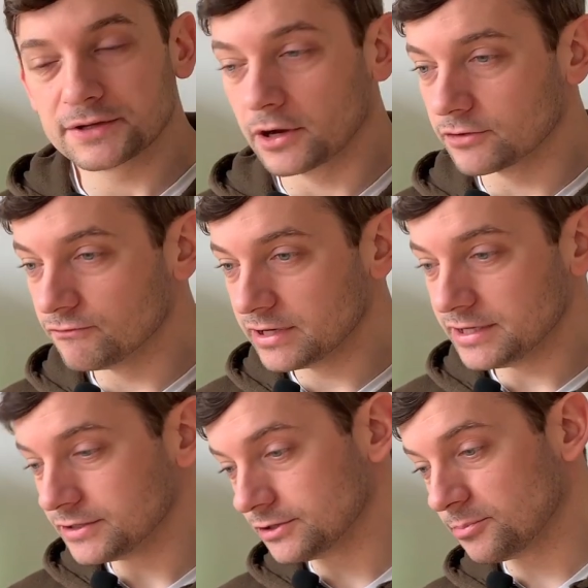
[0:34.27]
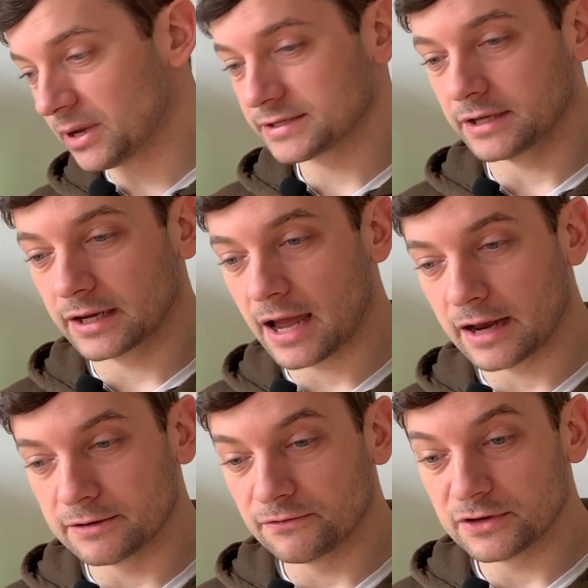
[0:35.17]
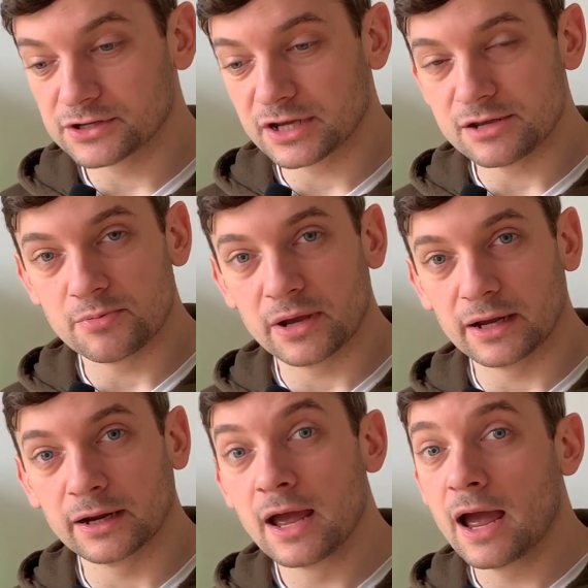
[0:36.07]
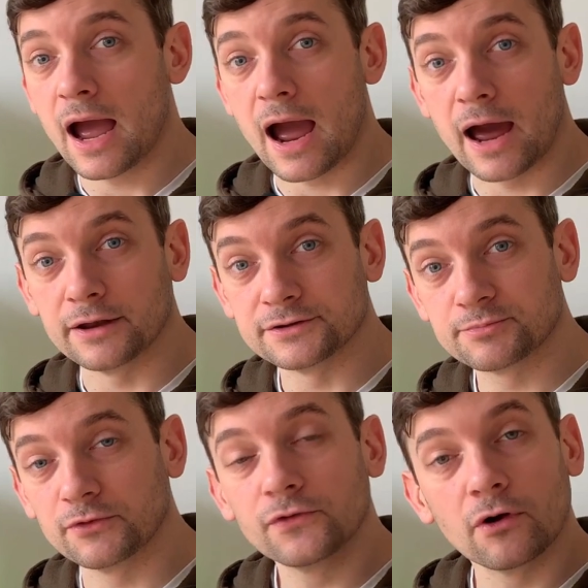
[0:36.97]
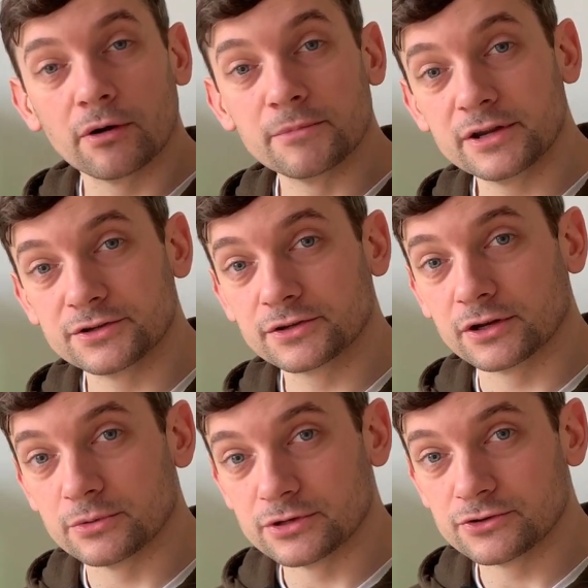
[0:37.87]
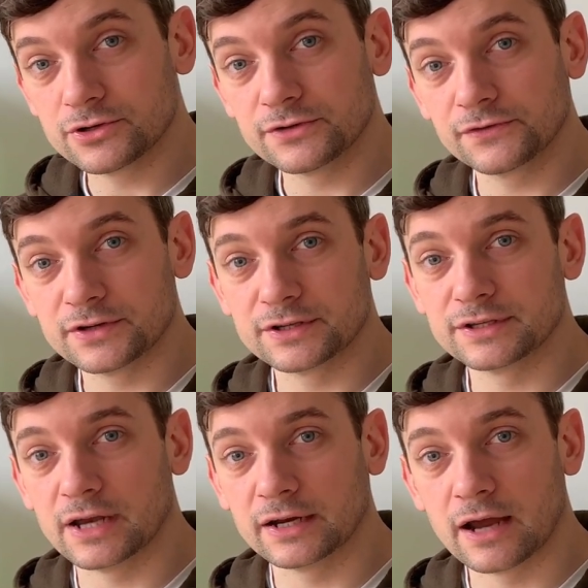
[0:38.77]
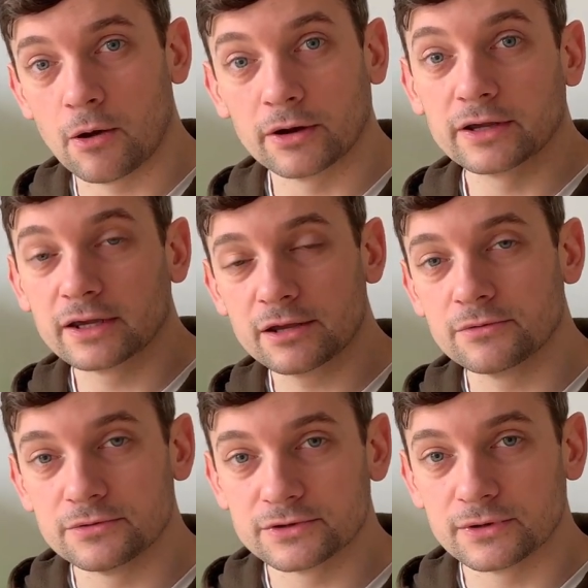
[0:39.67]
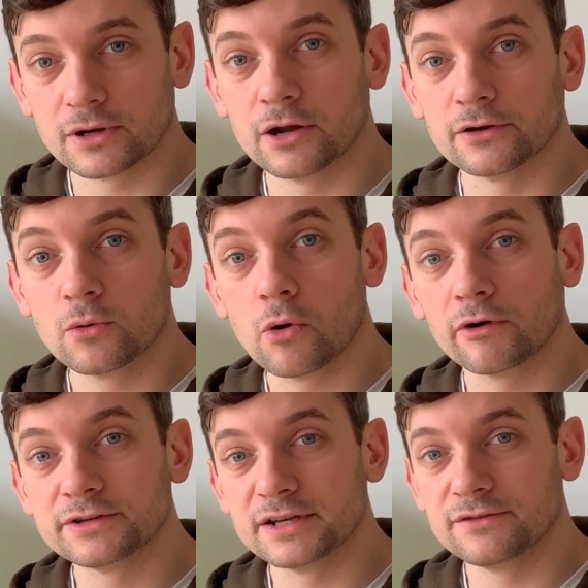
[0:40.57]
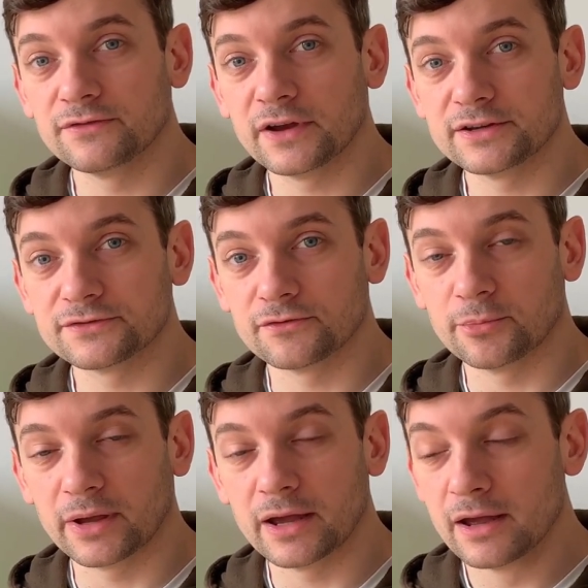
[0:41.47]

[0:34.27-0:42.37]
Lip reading: I can really do the best that I can in fish keeping, and before I'm going to introduce fish to the tank now, I can keep them into a kind of quarantine phase for a bit,